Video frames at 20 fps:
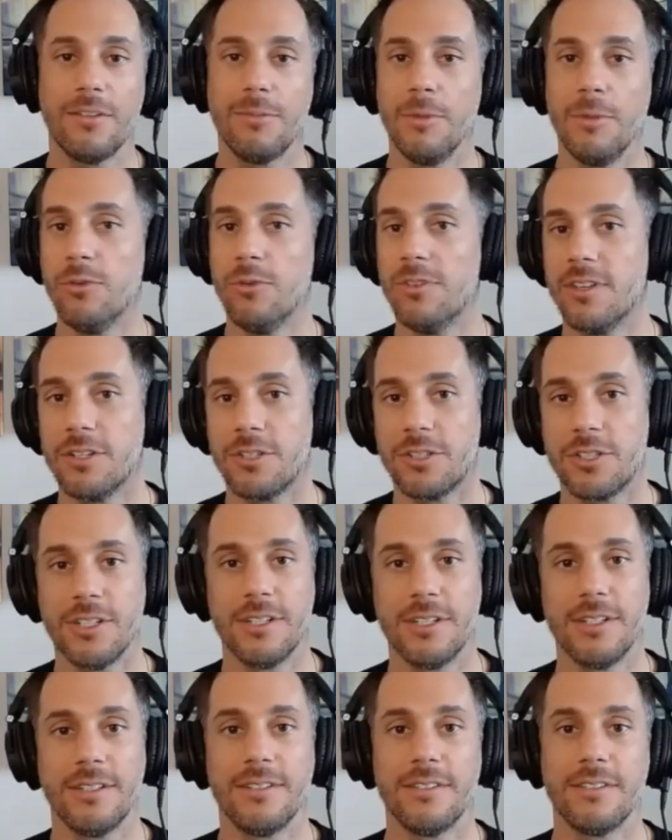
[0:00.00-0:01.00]

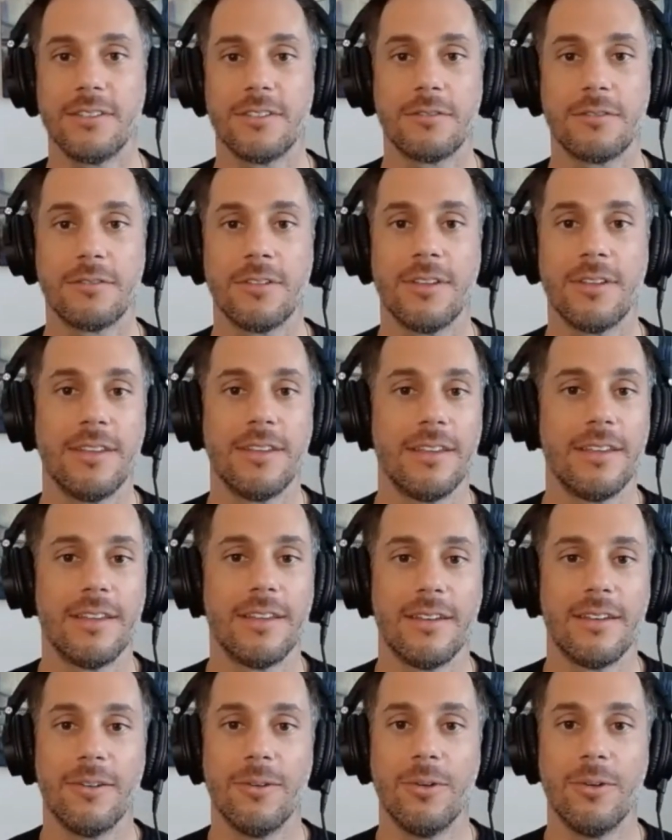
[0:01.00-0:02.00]
musicians,
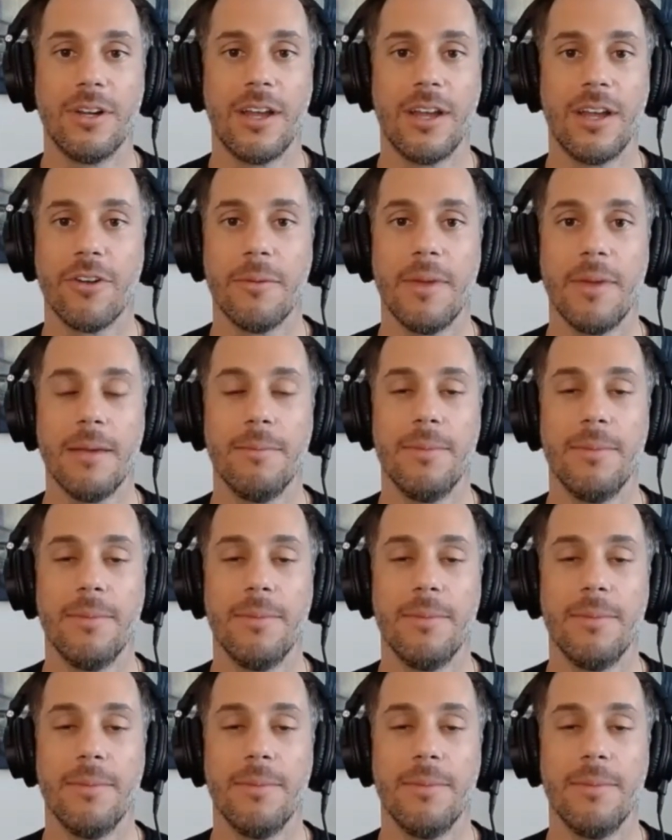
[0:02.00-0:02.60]
uh, yes, whatever exactly. it may